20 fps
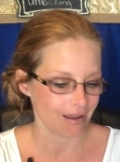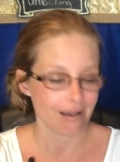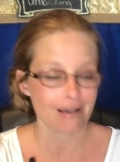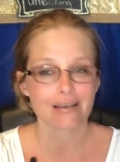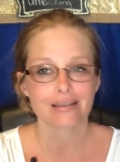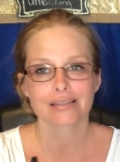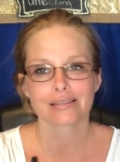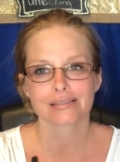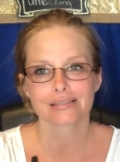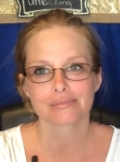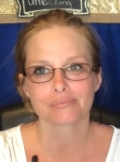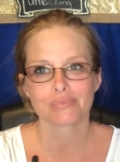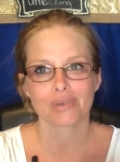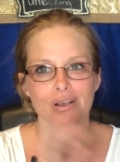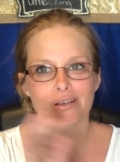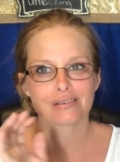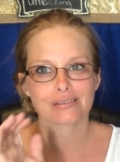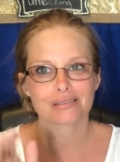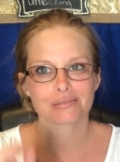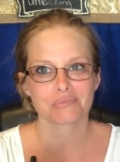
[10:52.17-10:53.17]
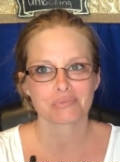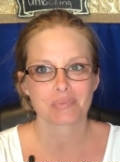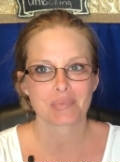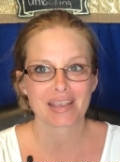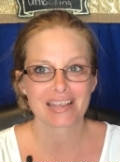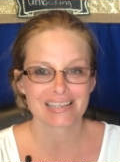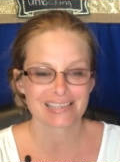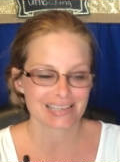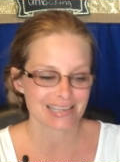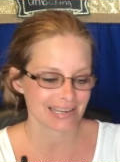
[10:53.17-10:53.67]
awesome, awesome,
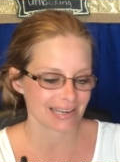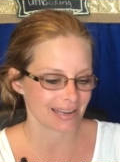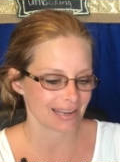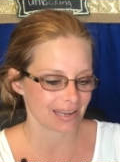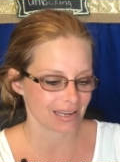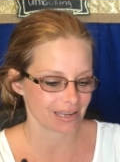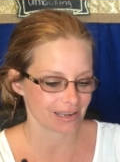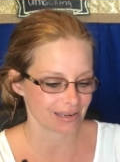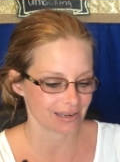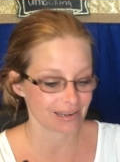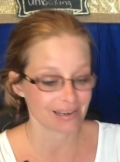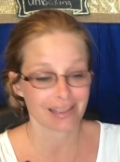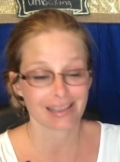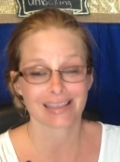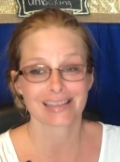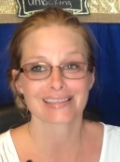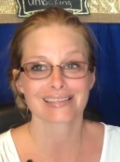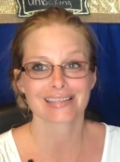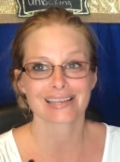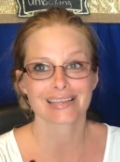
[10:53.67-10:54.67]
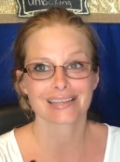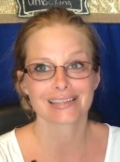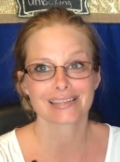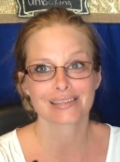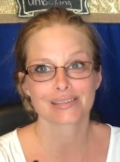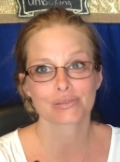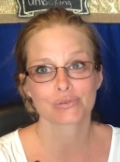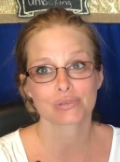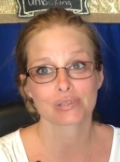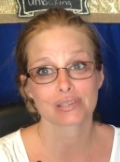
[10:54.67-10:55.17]
amazing. And like I said,
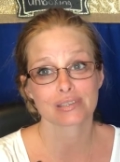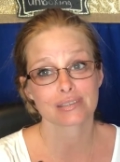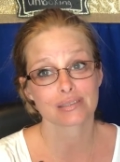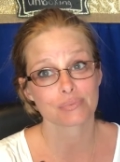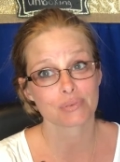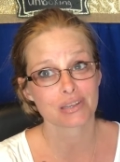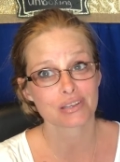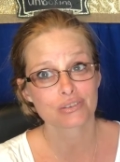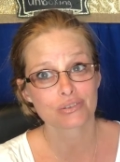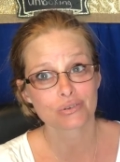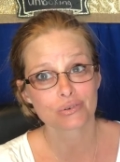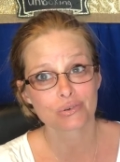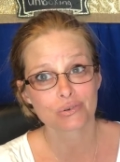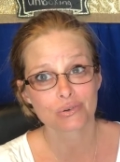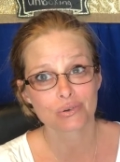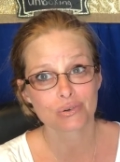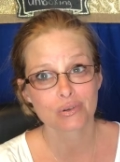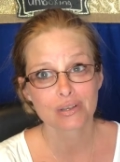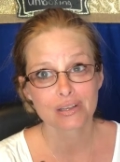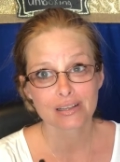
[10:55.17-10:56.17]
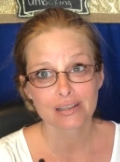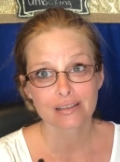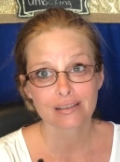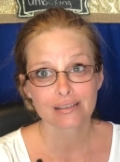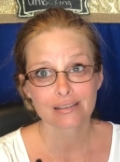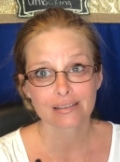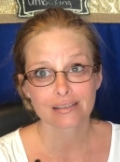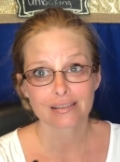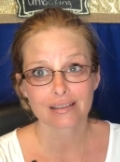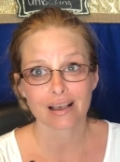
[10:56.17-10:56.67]
this was a special
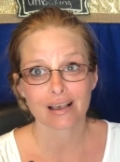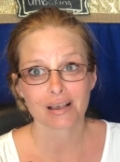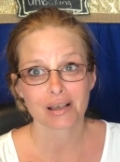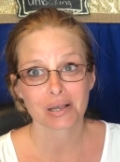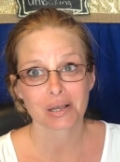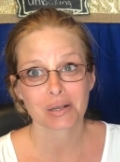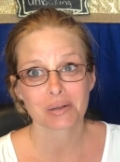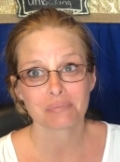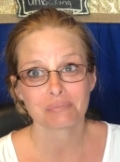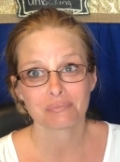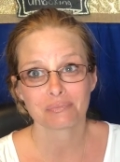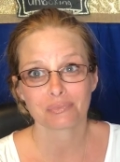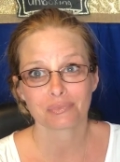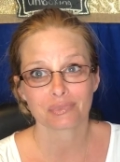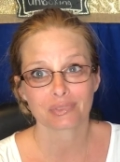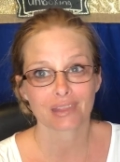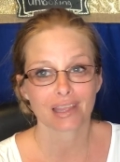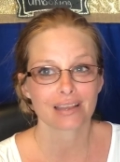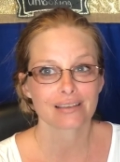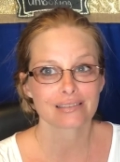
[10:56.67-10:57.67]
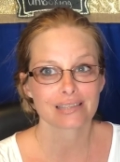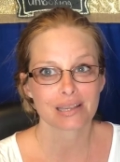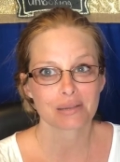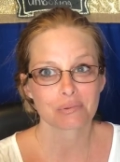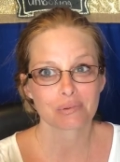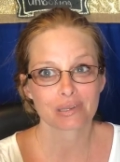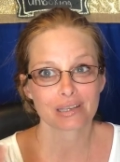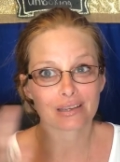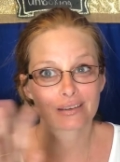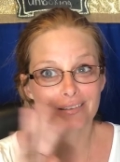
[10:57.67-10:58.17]
um, that I was
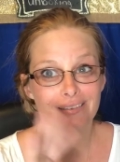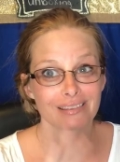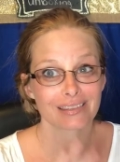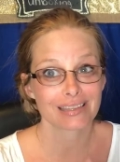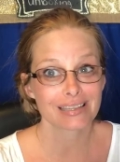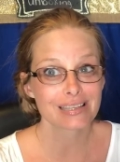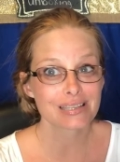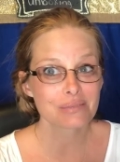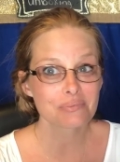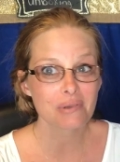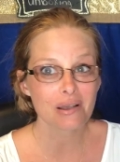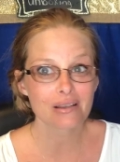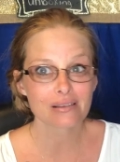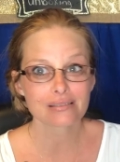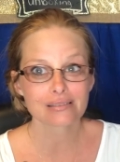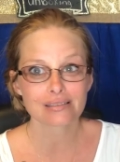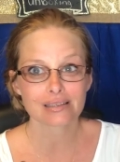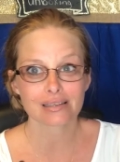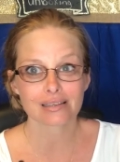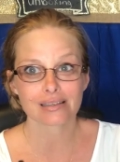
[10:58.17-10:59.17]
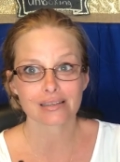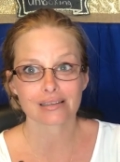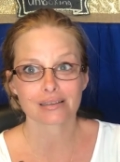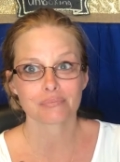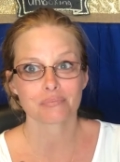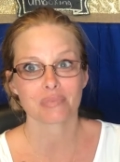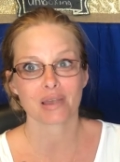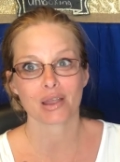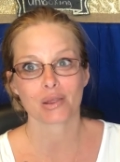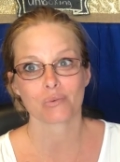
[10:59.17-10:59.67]
able to get on this box to
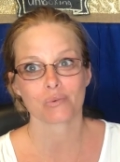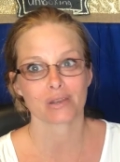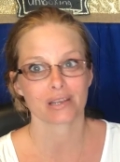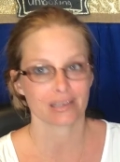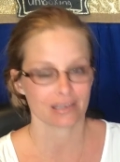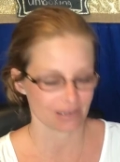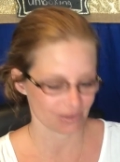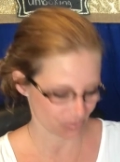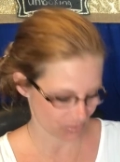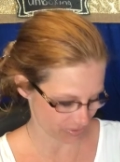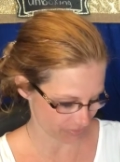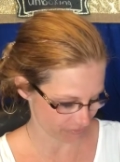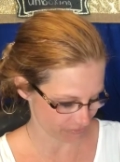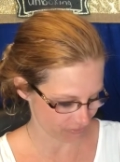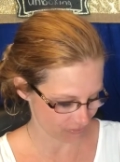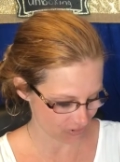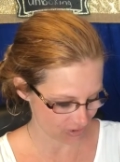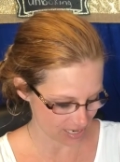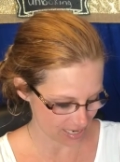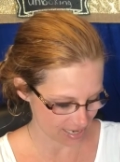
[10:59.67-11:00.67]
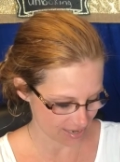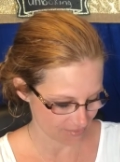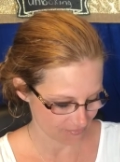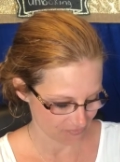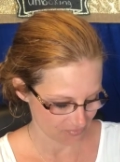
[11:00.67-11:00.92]
get buy one, get one free.